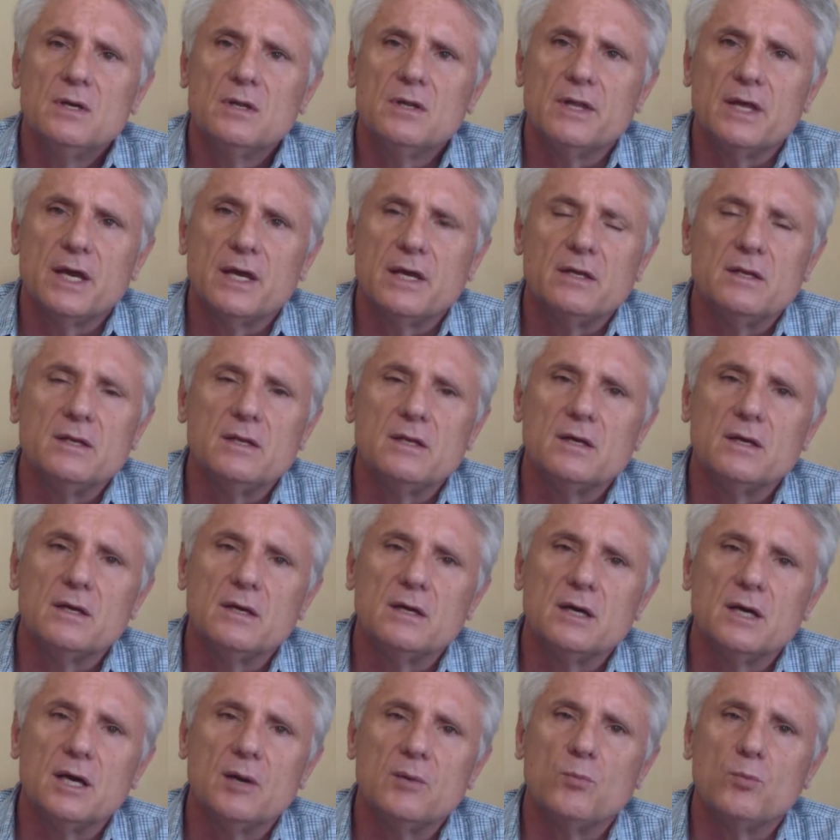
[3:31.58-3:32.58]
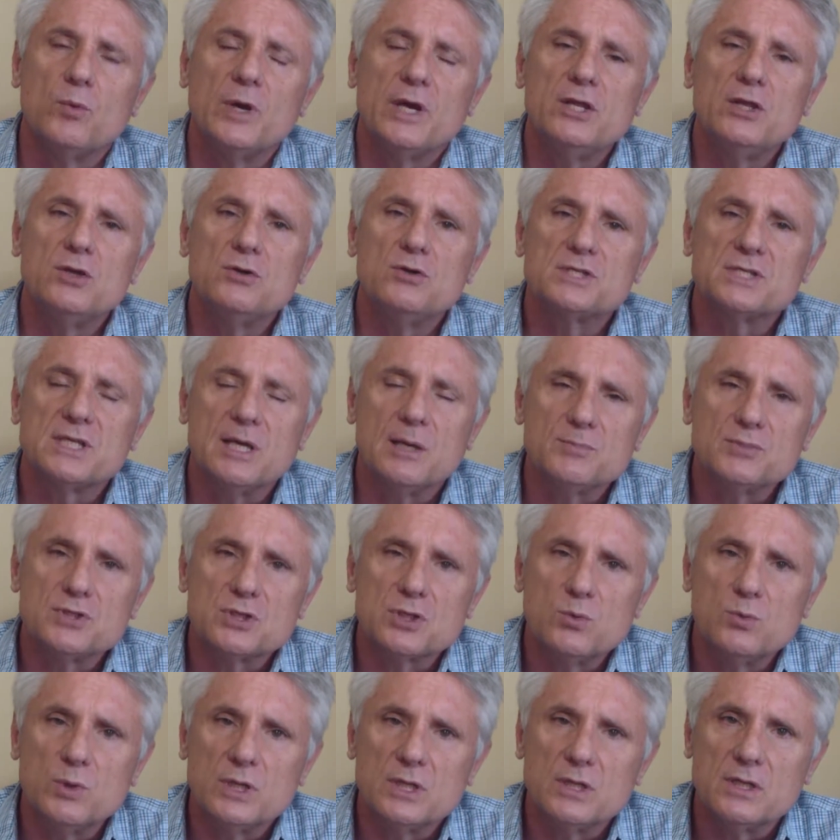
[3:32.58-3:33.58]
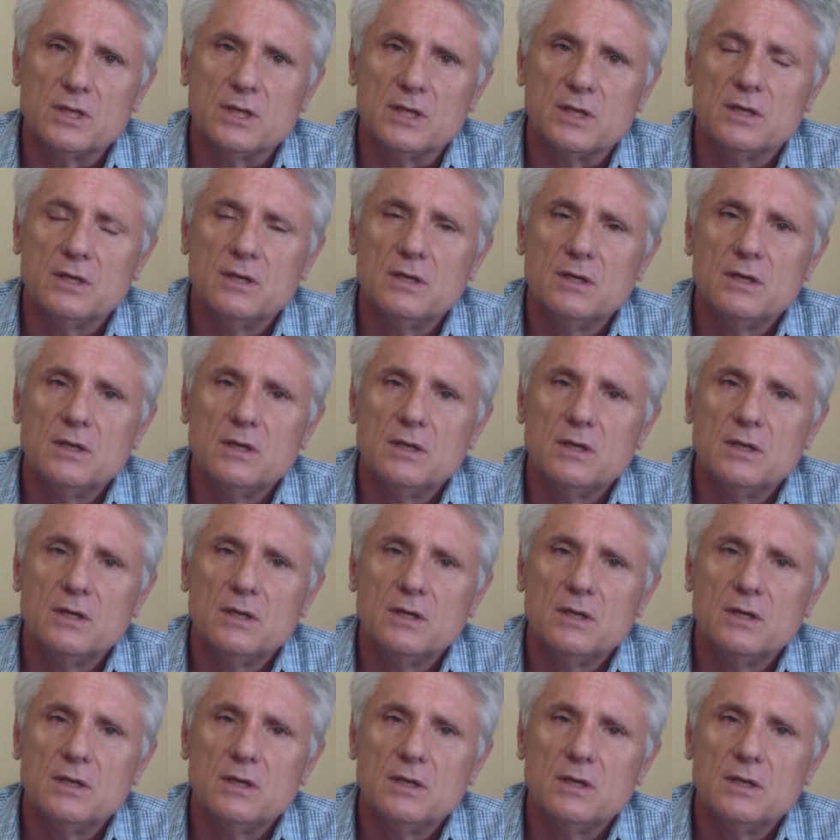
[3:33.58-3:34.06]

then when you subsequently